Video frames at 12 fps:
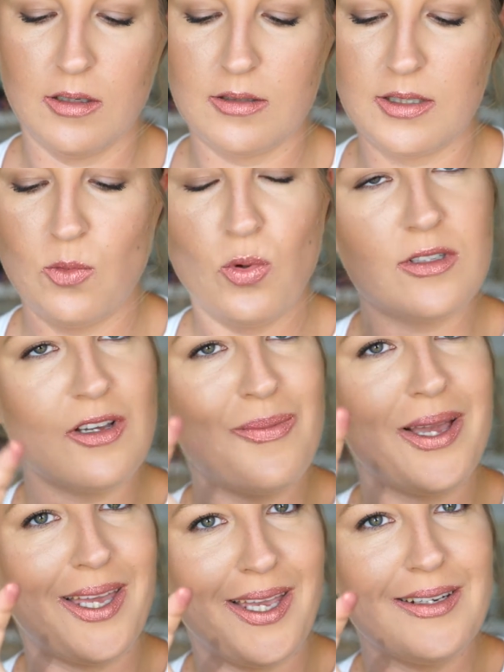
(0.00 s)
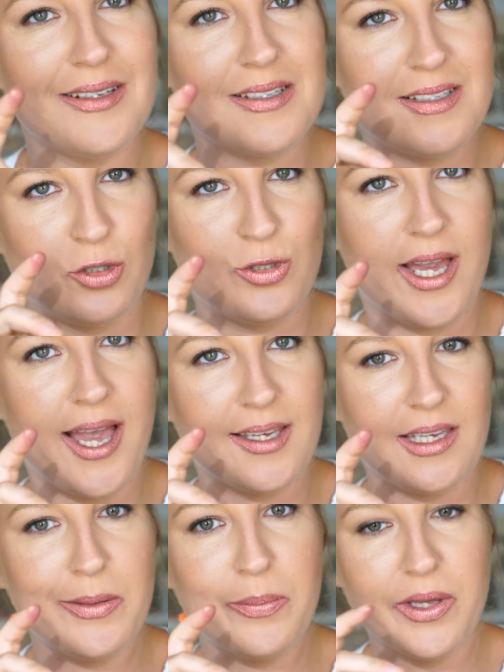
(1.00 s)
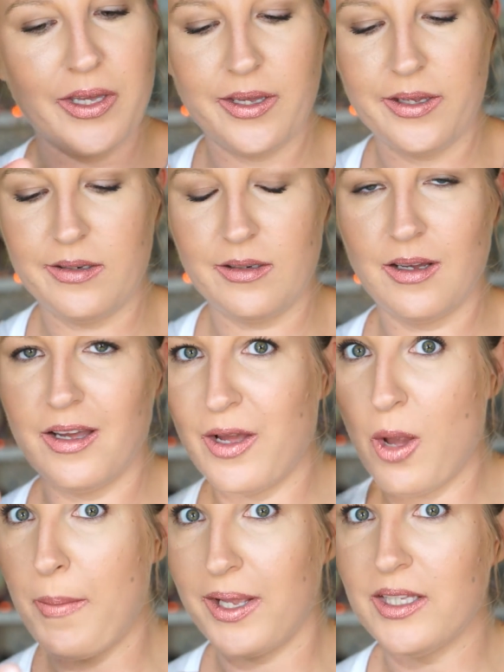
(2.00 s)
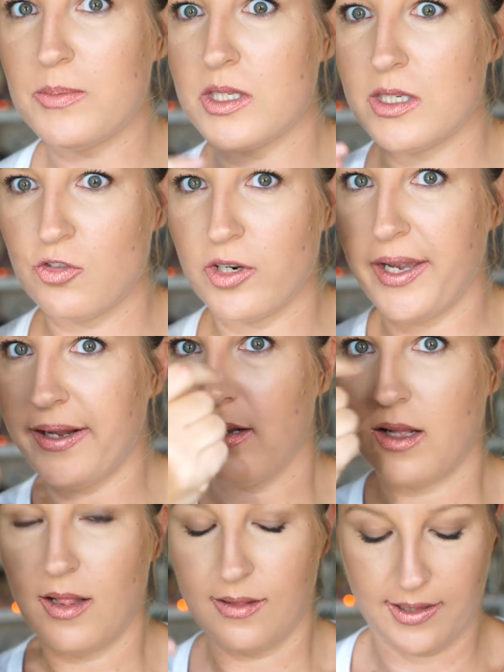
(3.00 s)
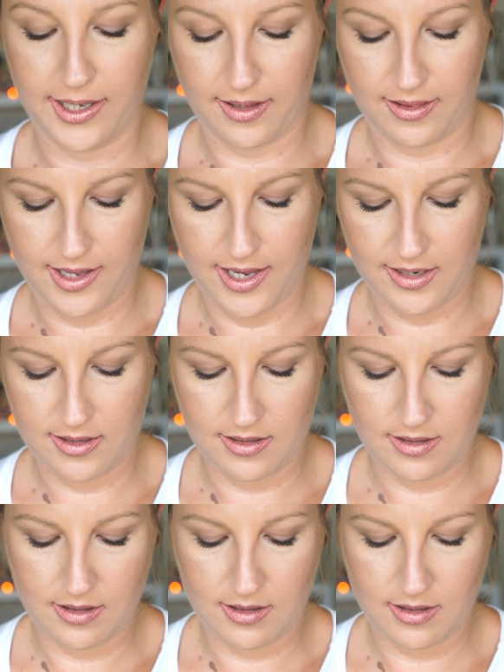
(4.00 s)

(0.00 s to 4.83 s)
See, what's on my hand is still tacky, but uh, my lips, it dried like that.